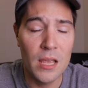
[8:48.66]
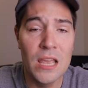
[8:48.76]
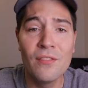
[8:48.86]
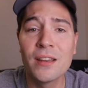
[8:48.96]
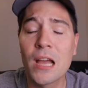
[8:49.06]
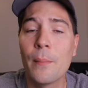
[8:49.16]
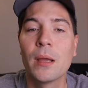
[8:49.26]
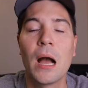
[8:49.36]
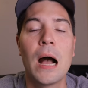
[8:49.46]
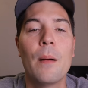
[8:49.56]
even
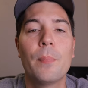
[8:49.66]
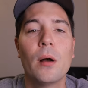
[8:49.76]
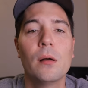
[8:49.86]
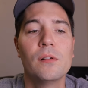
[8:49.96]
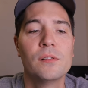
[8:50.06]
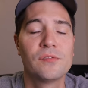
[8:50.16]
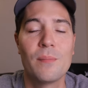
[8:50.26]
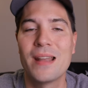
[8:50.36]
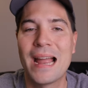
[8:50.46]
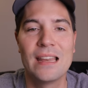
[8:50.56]
coming up
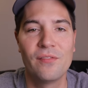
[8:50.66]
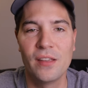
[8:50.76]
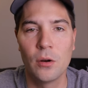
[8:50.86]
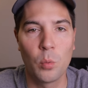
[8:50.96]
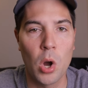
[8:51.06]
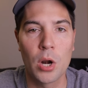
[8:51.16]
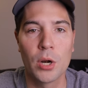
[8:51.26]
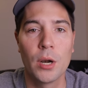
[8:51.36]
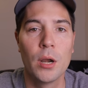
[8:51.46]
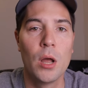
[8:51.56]
from ninety feet of
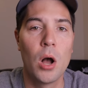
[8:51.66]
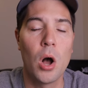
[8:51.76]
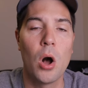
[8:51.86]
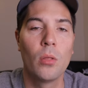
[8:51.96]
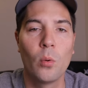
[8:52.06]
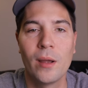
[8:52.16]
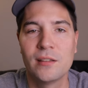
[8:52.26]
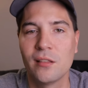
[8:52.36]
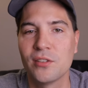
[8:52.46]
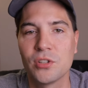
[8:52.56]
water all the way
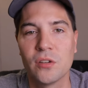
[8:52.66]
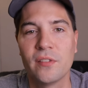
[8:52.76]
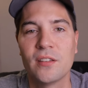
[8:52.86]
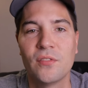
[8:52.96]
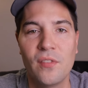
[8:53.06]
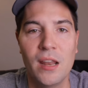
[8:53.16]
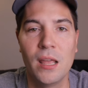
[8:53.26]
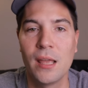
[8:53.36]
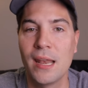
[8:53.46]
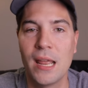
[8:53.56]
to the surface,
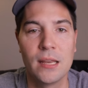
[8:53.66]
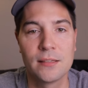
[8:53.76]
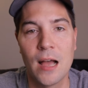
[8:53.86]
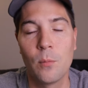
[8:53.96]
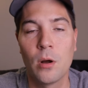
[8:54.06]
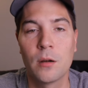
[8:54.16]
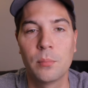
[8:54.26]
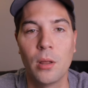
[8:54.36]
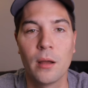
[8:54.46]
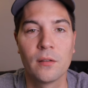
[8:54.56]
feeding and hitting top water
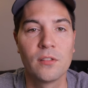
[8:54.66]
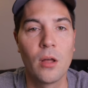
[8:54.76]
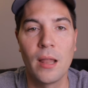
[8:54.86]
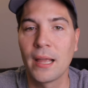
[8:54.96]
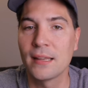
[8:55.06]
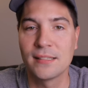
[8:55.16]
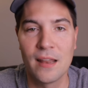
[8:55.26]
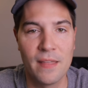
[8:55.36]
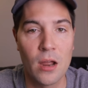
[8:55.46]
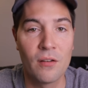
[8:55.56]
plugs. So like I
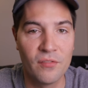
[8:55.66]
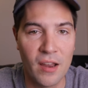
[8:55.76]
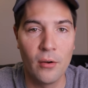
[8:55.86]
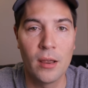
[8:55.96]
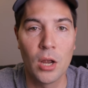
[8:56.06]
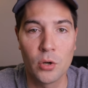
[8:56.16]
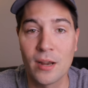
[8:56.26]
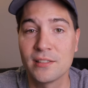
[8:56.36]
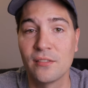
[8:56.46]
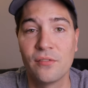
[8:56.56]
said, they are very
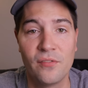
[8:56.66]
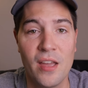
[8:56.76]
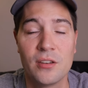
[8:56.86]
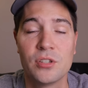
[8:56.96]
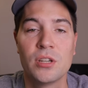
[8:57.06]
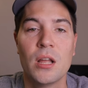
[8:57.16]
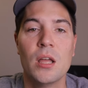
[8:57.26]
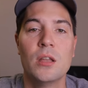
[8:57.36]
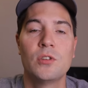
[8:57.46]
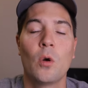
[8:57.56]
aggressive fish.
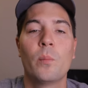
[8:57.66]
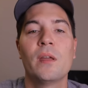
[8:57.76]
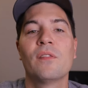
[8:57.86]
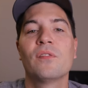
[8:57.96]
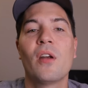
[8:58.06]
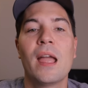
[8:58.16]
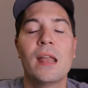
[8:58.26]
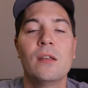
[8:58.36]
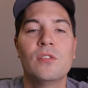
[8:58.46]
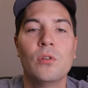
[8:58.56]
Don't be
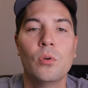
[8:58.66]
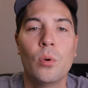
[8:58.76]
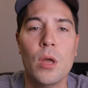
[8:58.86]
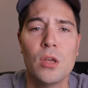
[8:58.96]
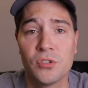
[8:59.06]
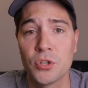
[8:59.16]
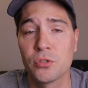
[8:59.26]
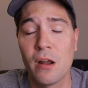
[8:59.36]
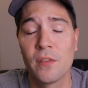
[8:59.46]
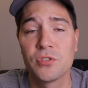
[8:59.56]
afraid to
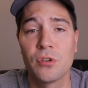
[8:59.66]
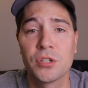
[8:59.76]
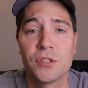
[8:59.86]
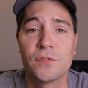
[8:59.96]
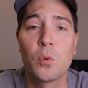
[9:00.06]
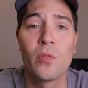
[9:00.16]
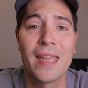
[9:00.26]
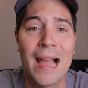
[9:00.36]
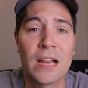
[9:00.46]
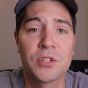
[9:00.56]
search around the structure for
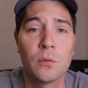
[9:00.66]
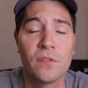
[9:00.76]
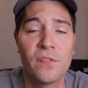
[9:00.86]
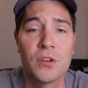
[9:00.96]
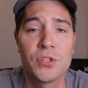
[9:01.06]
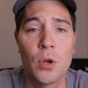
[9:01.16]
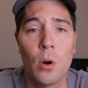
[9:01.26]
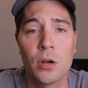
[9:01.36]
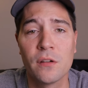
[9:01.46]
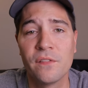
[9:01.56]
the actual fish show
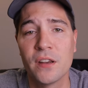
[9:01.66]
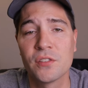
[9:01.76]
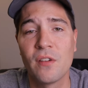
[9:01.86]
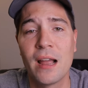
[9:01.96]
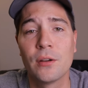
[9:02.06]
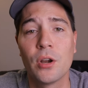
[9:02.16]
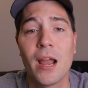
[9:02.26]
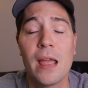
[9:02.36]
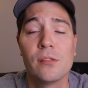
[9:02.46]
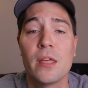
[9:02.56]
on your fish
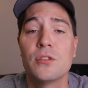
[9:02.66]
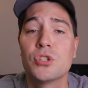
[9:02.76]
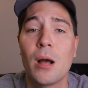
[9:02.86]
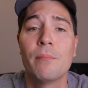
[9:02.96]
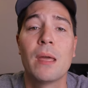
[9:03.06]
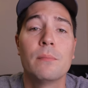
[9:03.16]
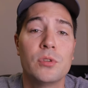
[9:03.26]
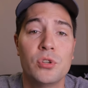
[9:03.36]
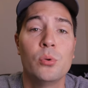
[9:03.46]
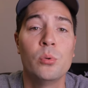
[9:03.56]
finder and then chum them
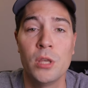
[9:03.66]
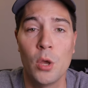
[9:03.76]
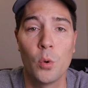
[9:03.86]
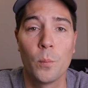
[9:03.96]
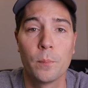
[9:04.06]
to you.